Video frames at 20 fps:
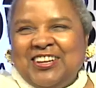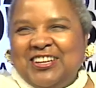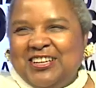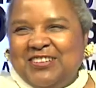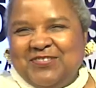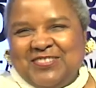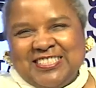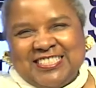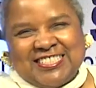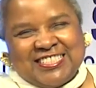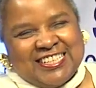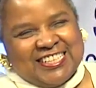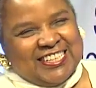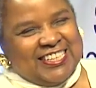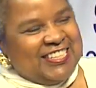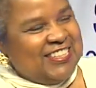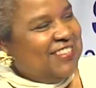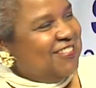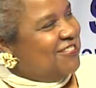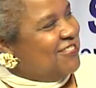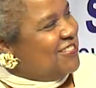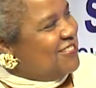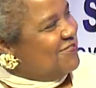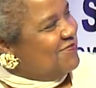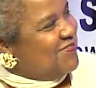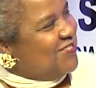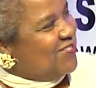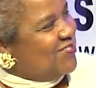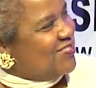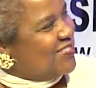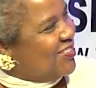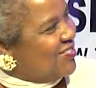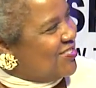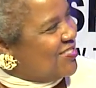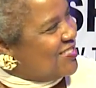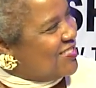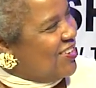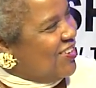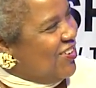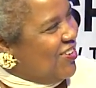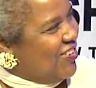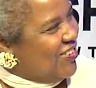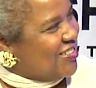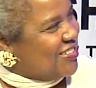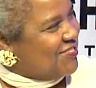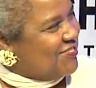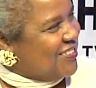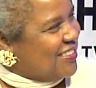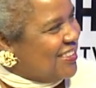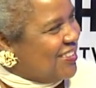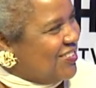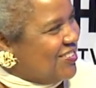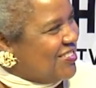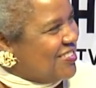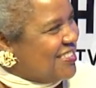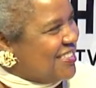going to be singing those songs with those